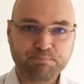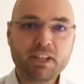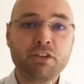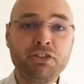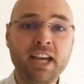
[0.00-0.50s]

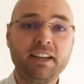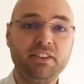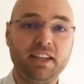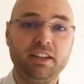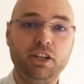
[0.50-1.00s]
Second
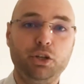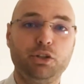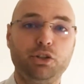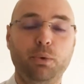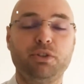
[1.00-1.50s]
thing that you
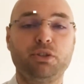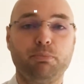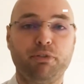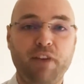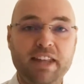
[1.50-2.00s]
can do is to
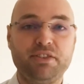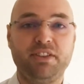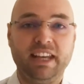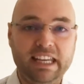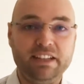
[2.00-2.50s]
prevent
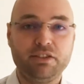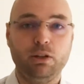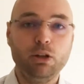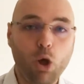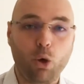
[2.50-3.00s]
the heat
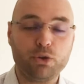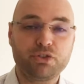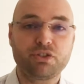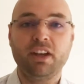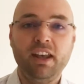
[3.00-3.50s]

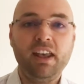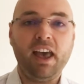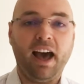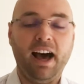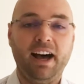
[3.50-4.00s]
loss.
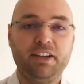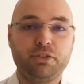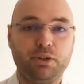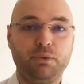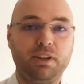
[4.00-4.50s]

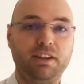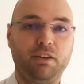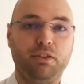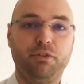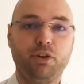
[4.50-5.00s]
So
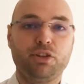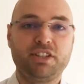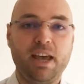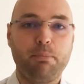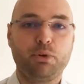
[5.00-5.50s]
the first
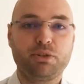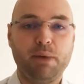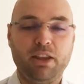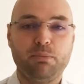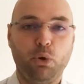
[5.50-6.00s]
tip was
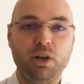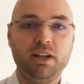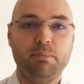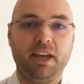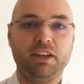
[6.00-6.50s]
about the
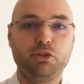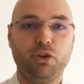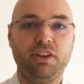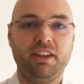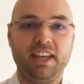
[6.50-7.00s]
boiler, making
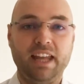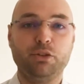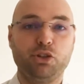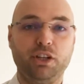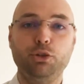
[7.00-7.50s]
sure that the
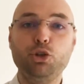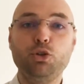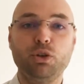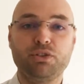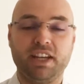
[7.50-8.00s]
energy you do
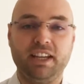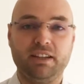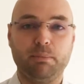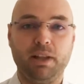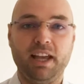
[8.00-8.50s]
use to heat
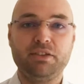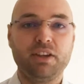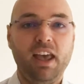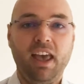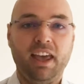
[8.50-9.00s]
the place
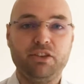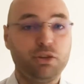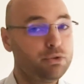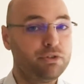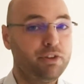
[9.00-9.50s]
is
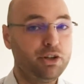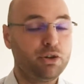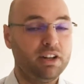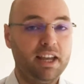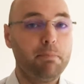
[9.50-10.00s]
used
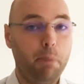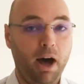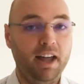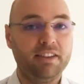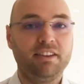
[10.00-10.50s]
efficiently,
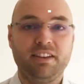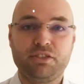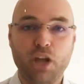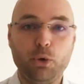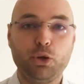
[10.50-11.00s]
but it's
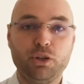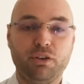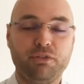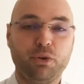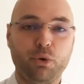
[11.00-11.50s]
no good,
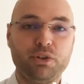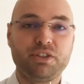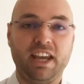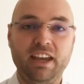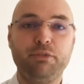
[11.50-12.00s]
of course,
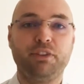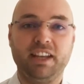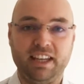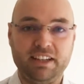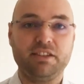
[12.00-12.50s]
if the
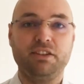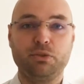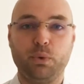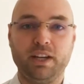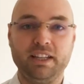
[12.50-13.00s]
heat is quickly